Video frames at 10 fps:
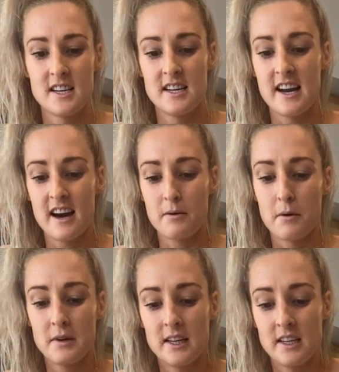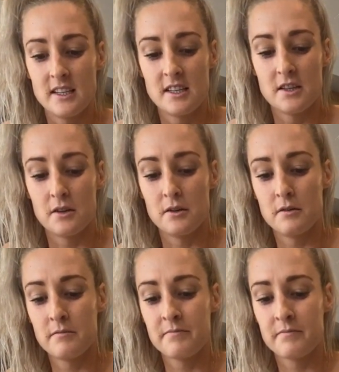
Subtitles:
Now what we need to do,